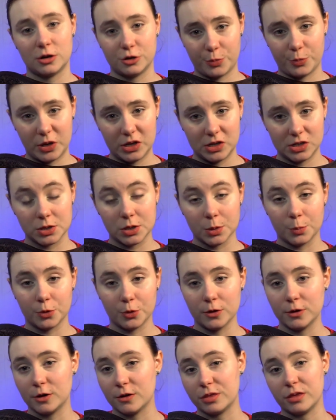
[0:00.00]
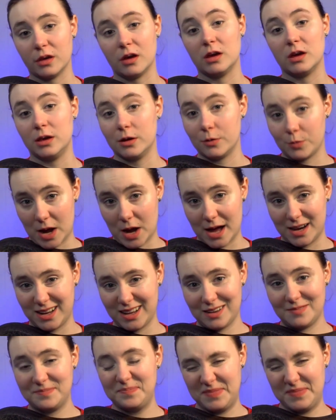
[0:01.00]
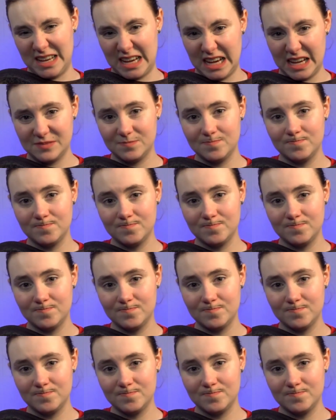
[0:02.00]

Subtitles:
dripping into the bowl you're thawing your rat in, eh?